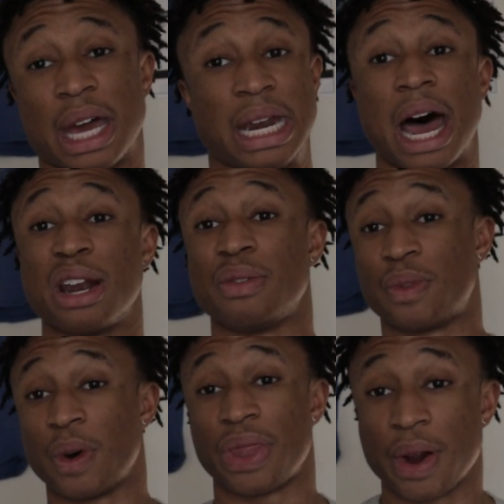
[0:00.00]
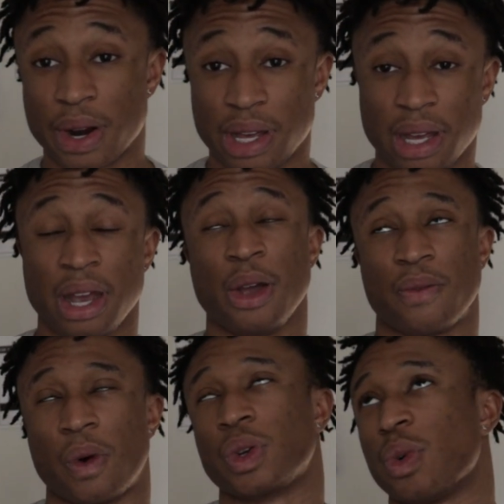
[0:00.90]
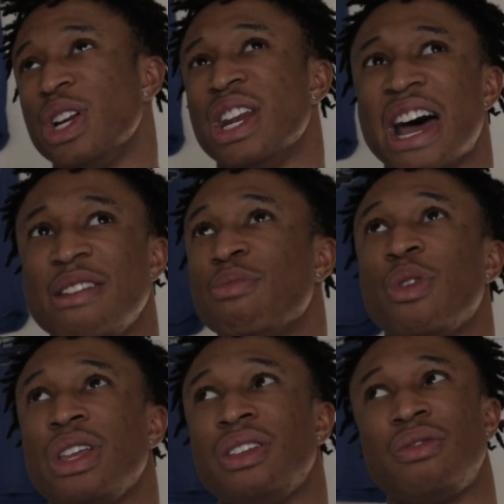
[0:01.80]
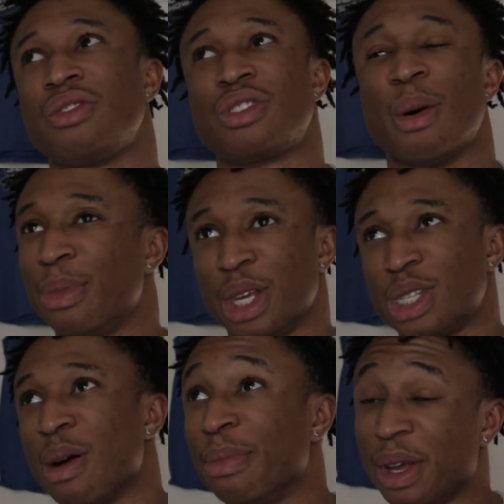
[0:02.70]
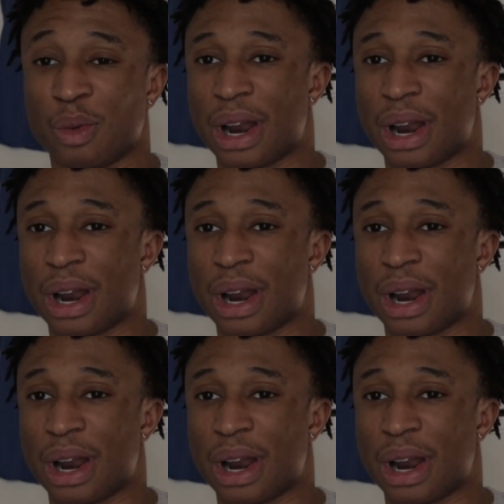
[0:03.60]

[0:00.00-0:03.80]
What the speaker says: I dotted 430, 429 point something something,